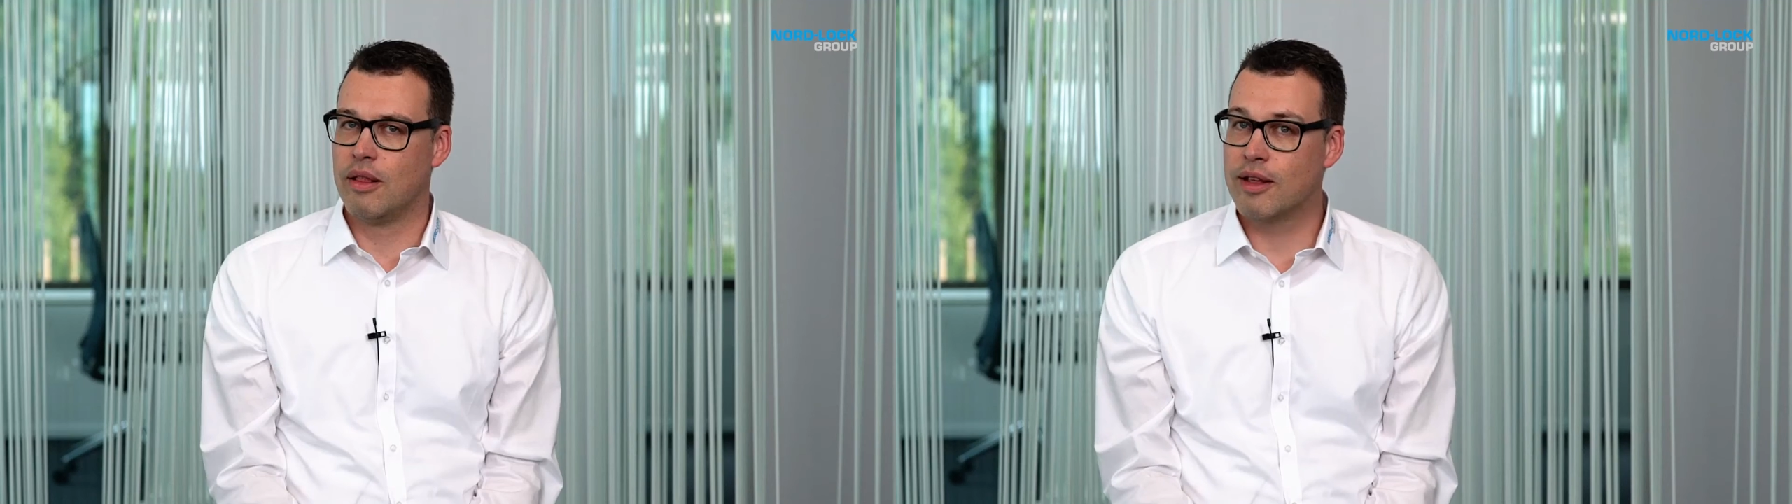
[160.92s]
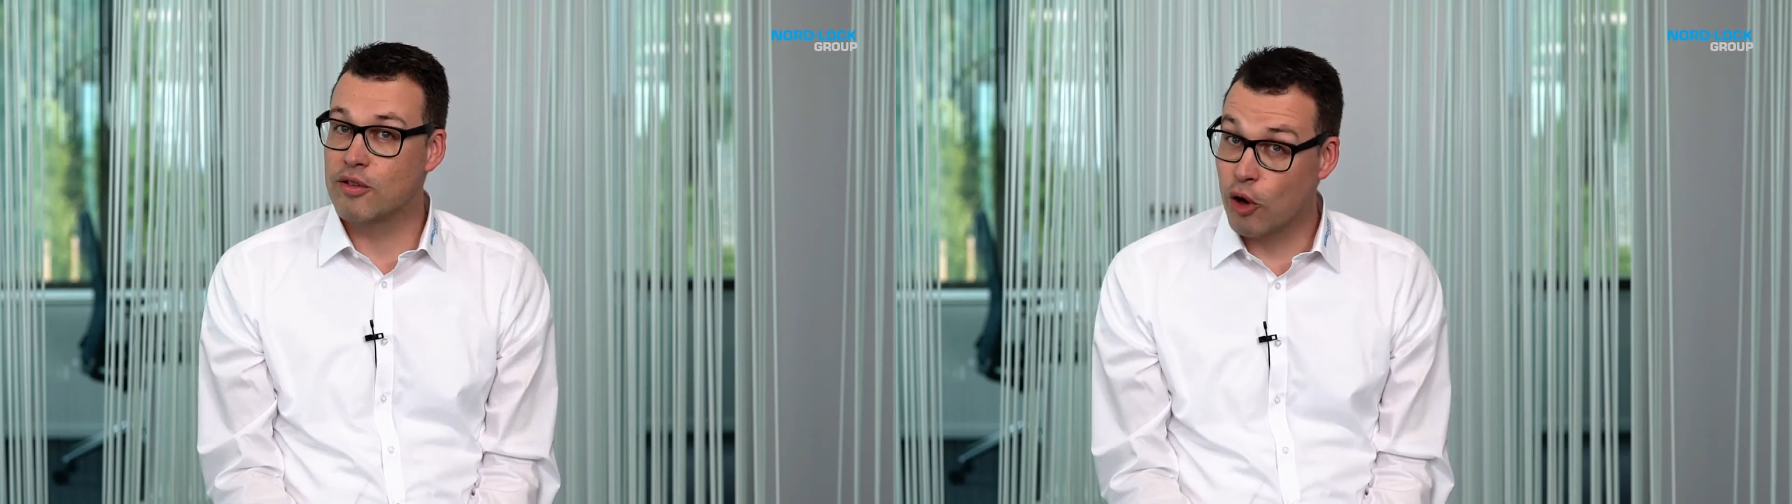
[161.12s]

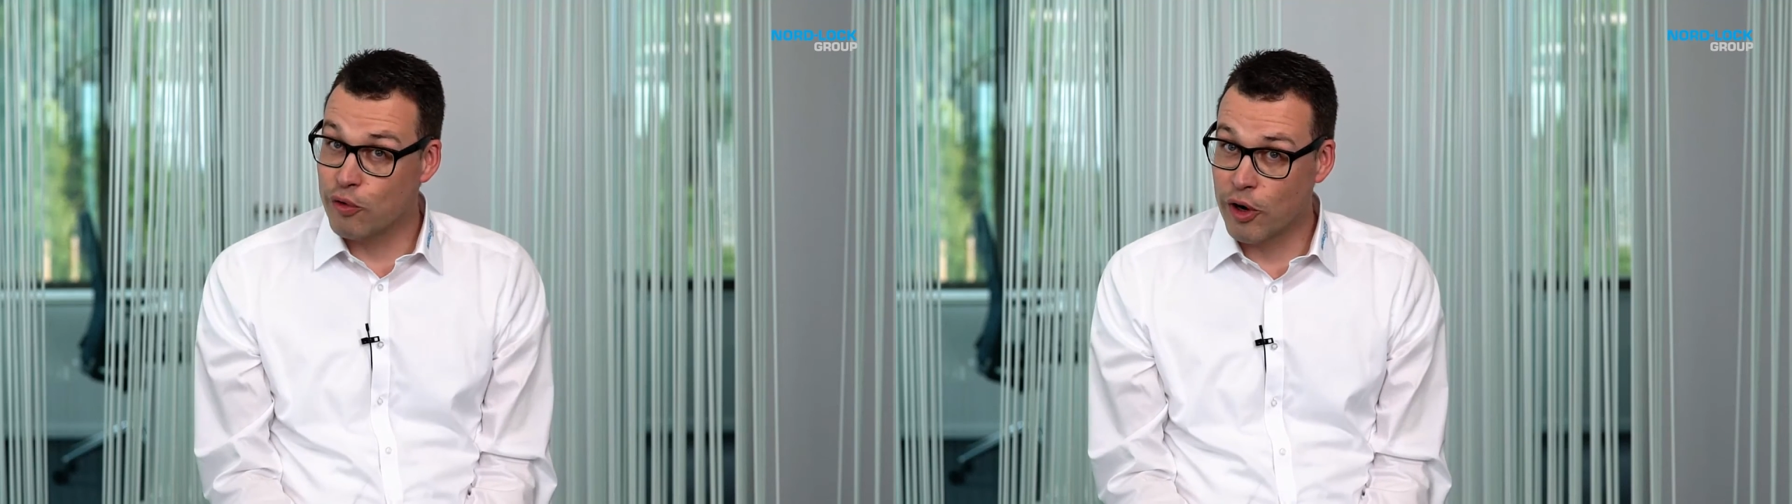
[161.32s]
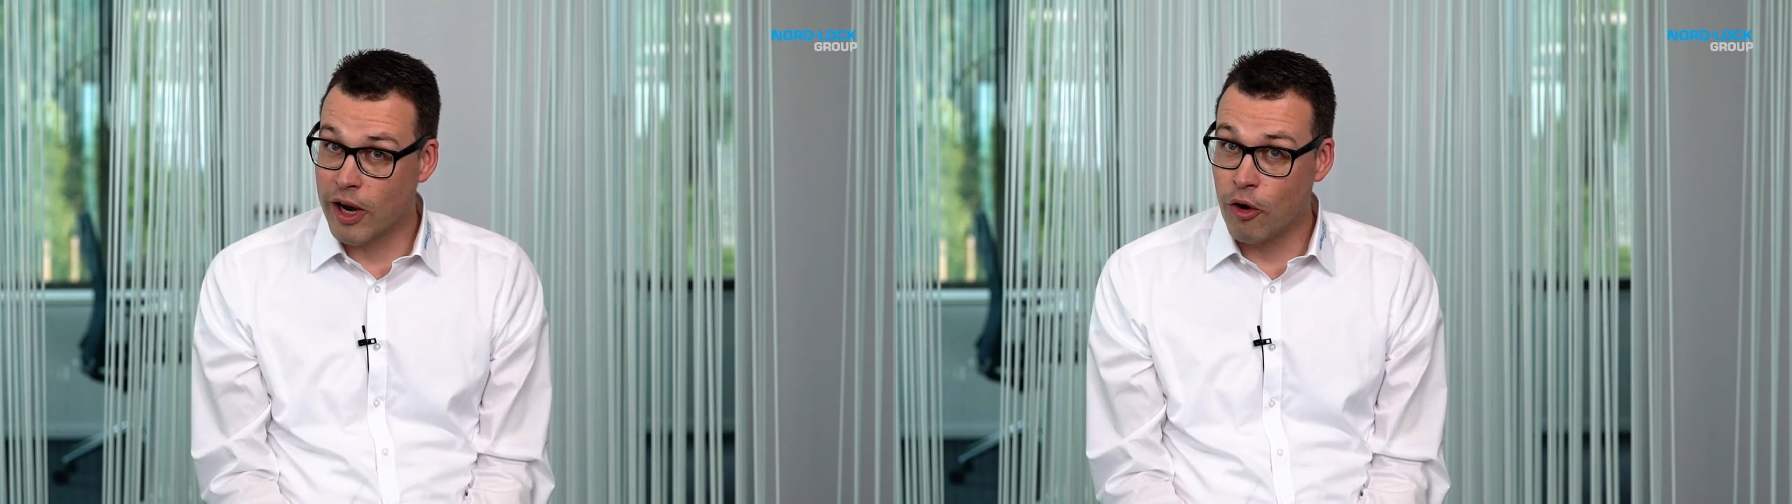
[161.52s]
That's all
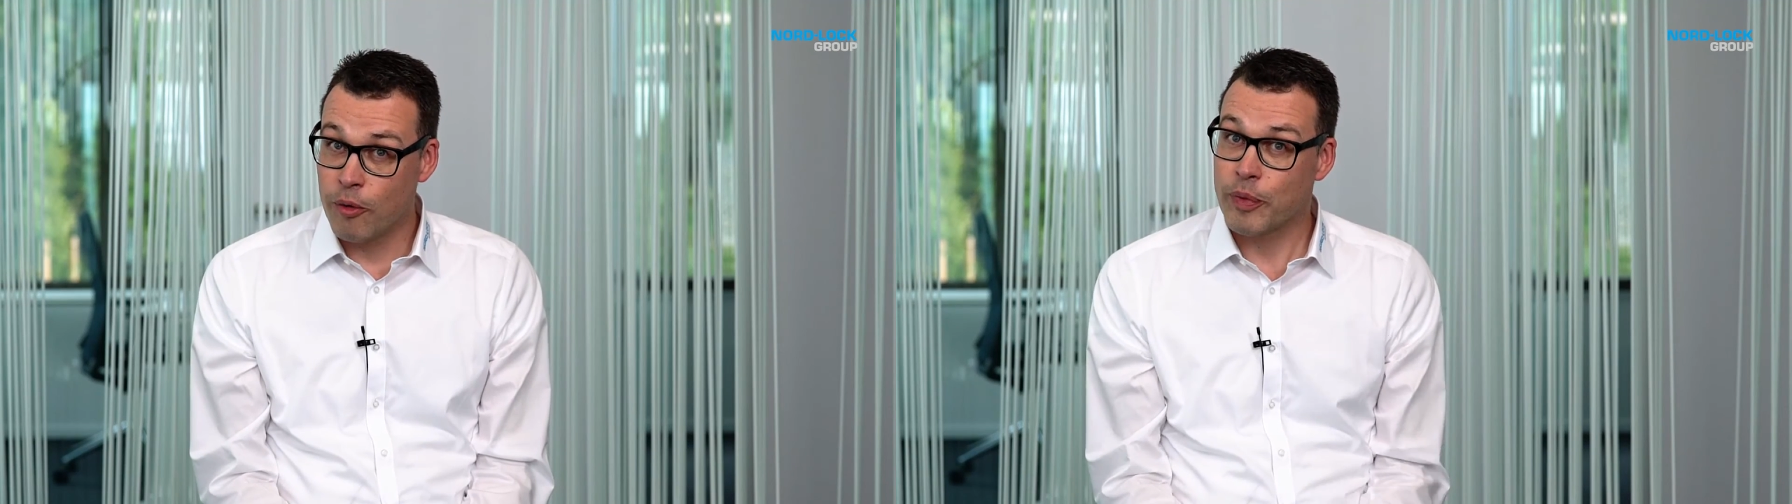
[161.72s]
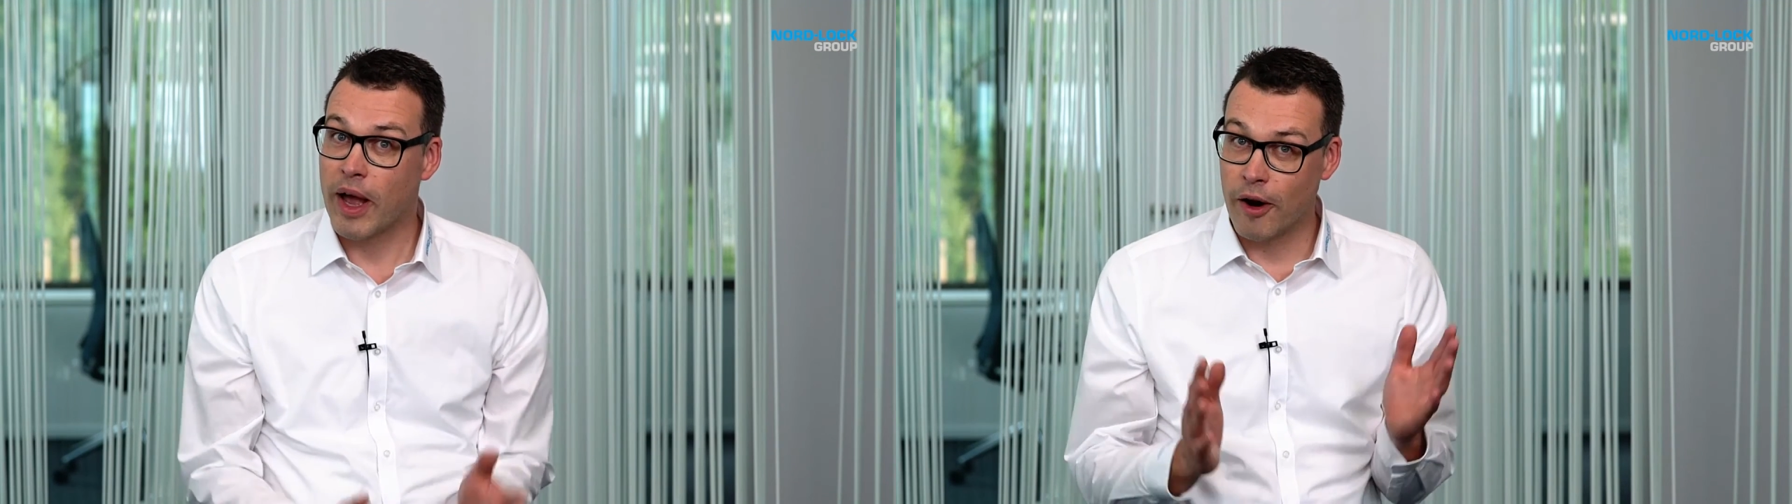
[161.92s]
for
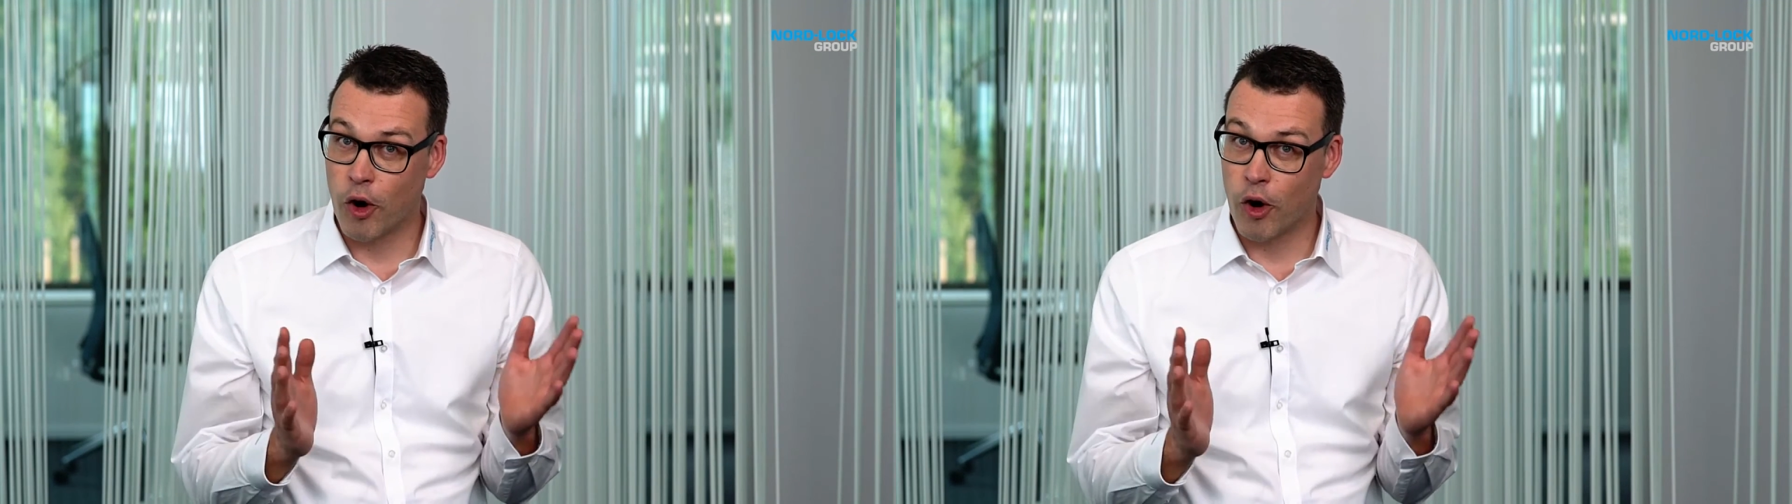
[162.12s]
now. I